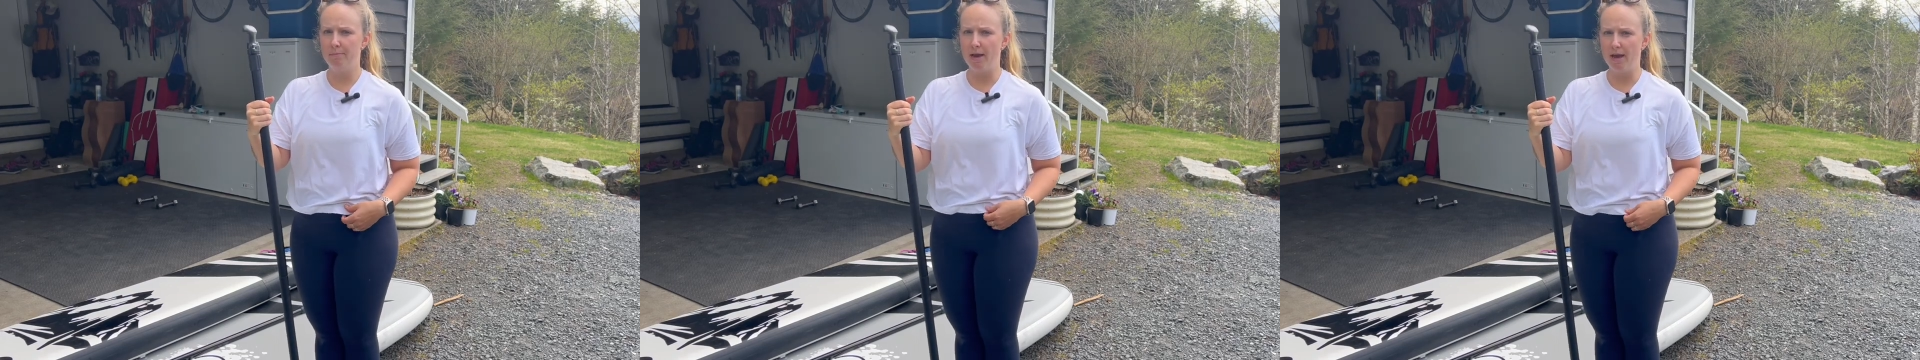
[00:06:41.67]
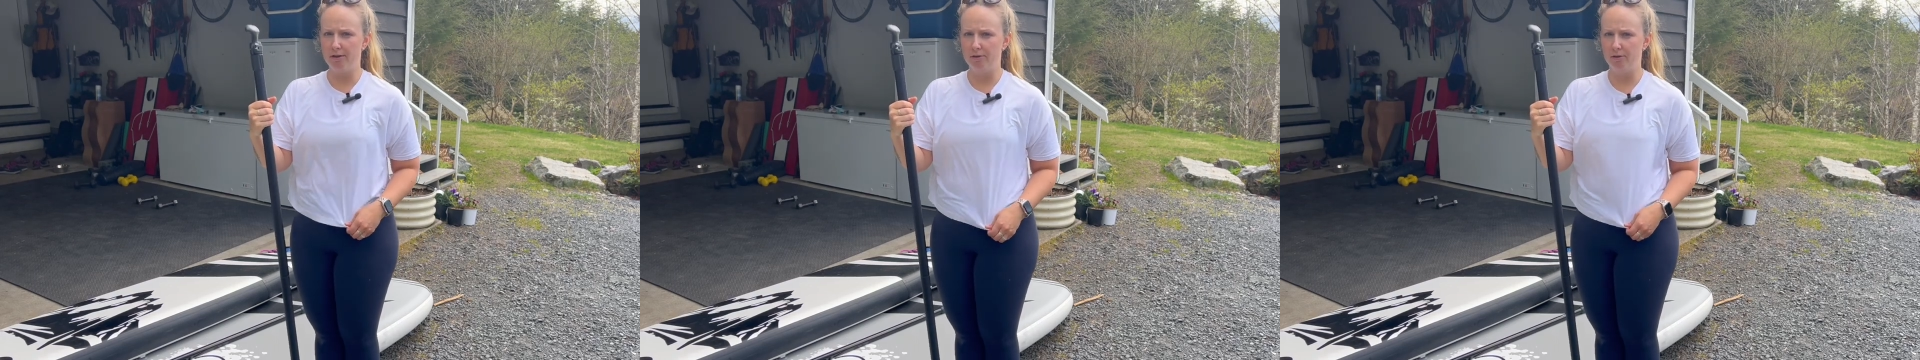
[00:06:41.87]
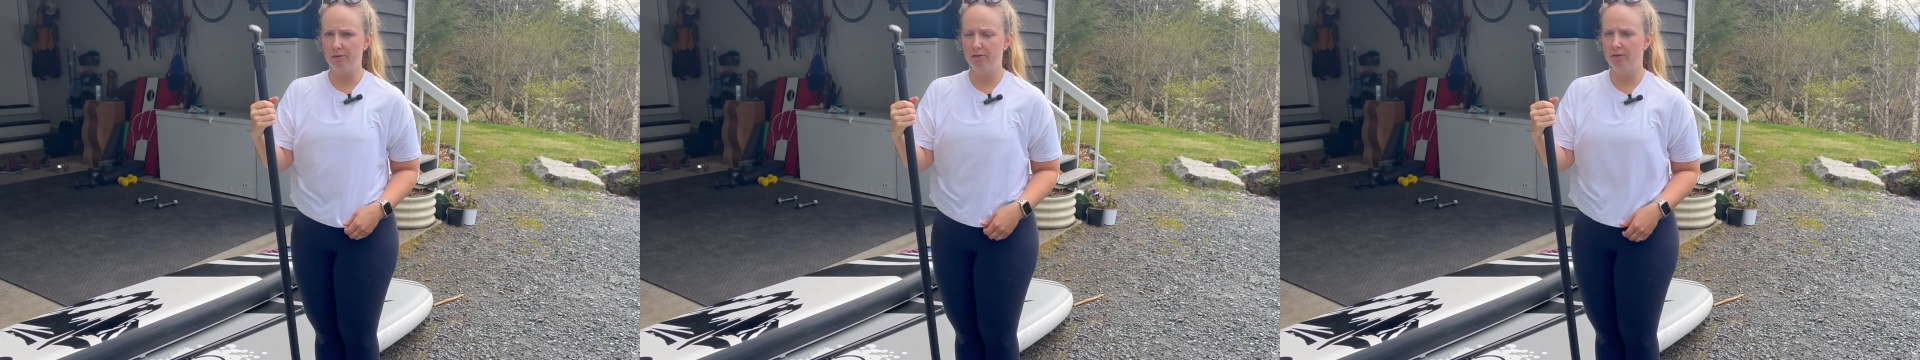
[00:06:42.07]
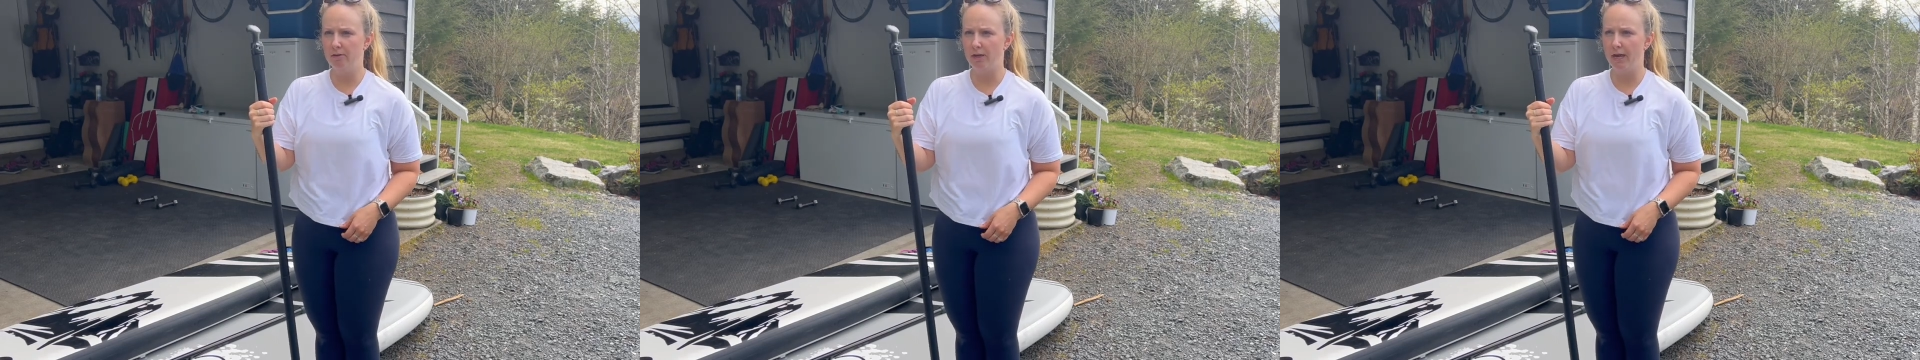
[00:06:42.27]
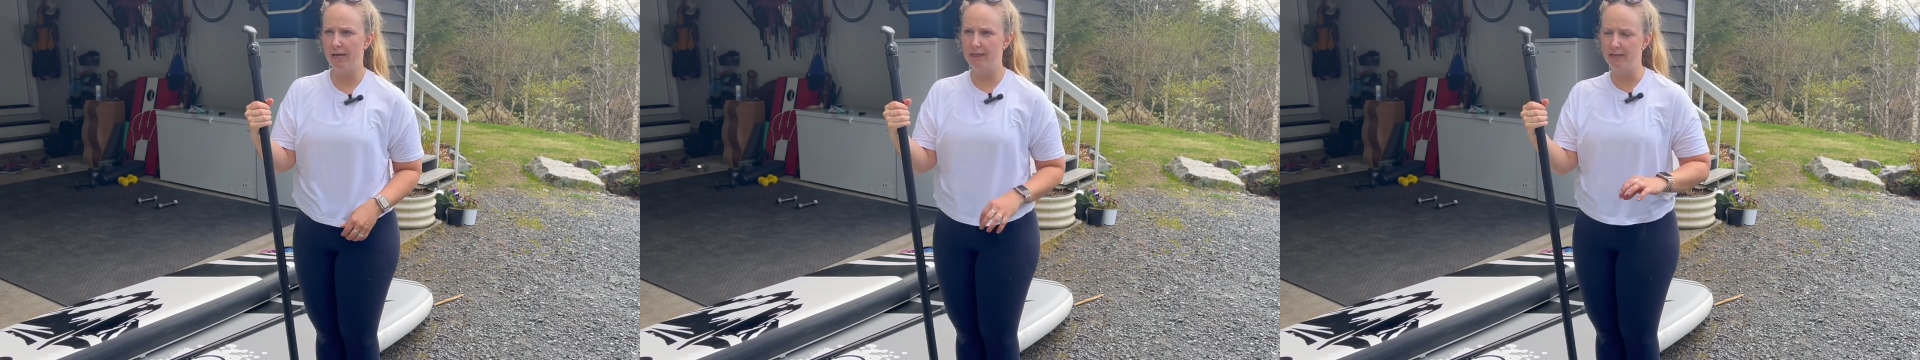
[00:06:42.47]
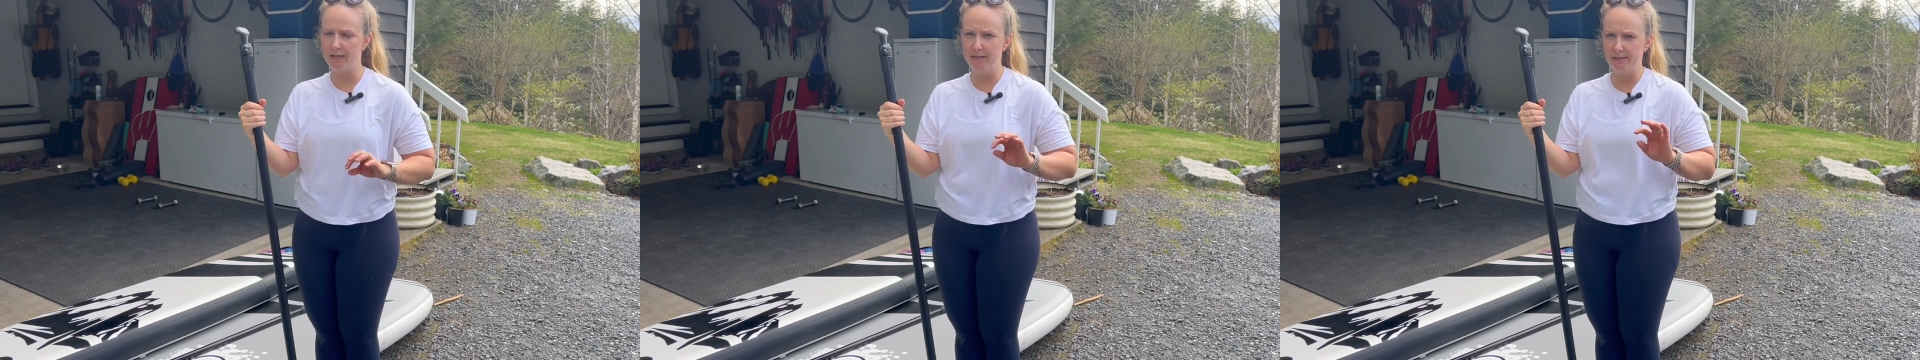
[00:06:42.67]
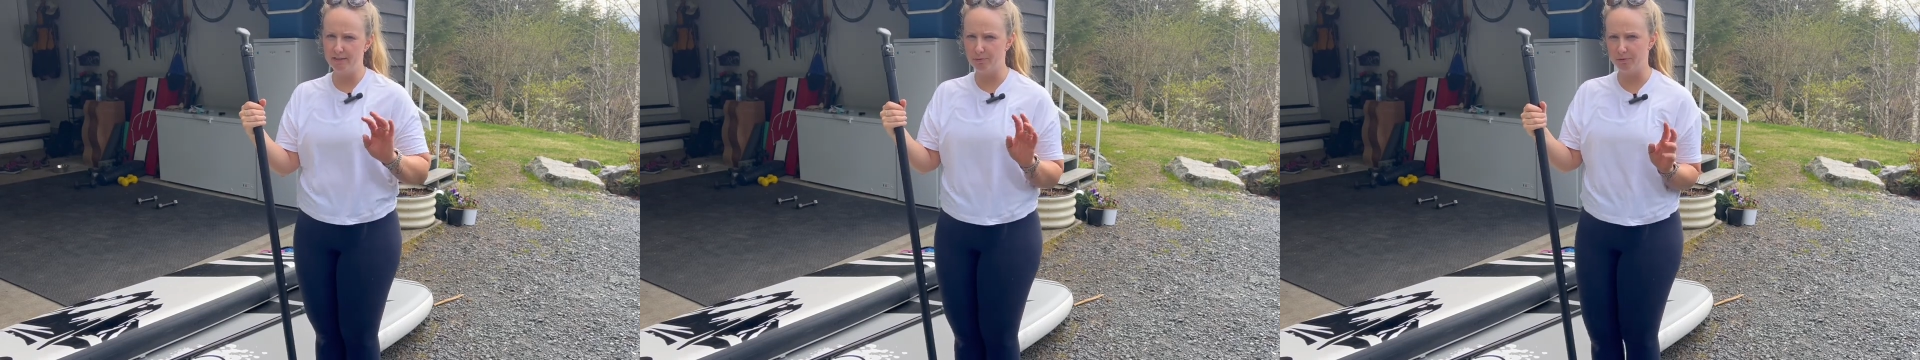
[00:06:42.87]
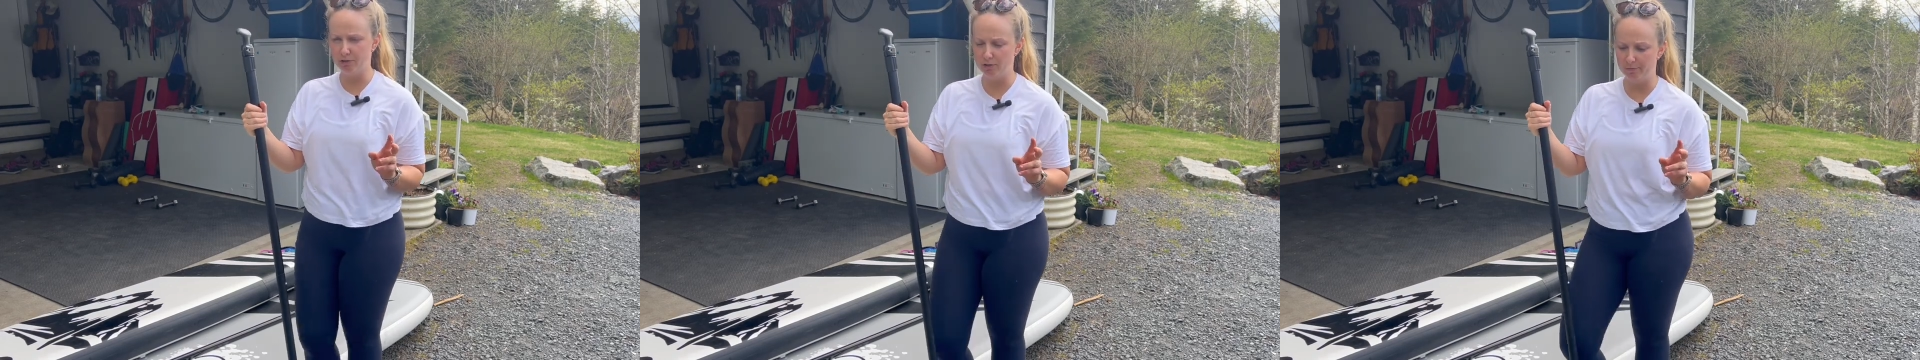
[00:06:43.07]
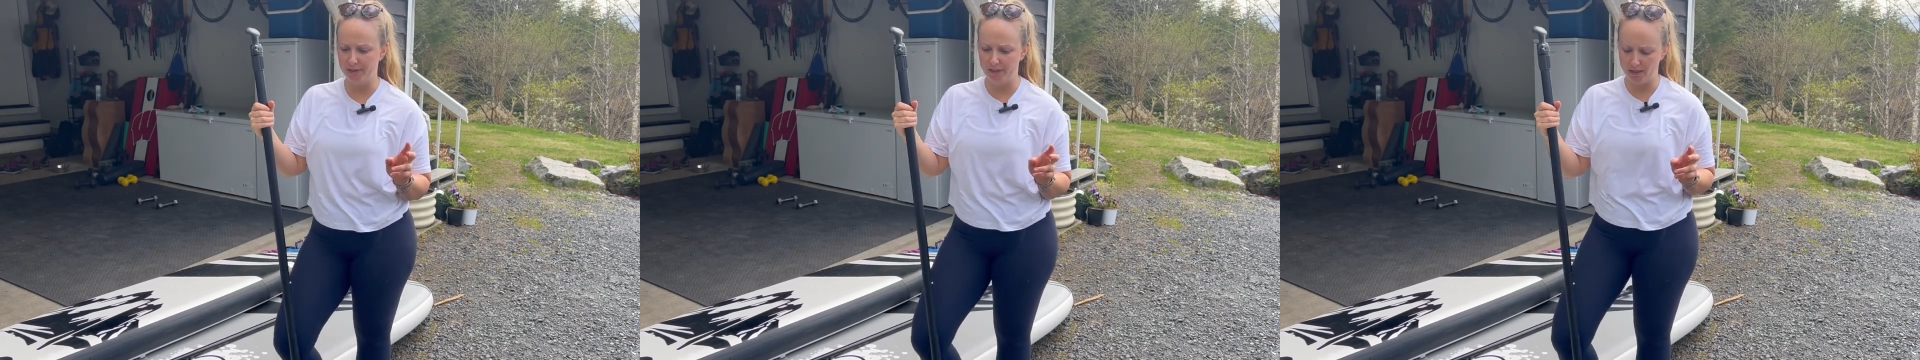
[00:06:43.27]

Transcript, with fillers: paddle I think it's supposed to be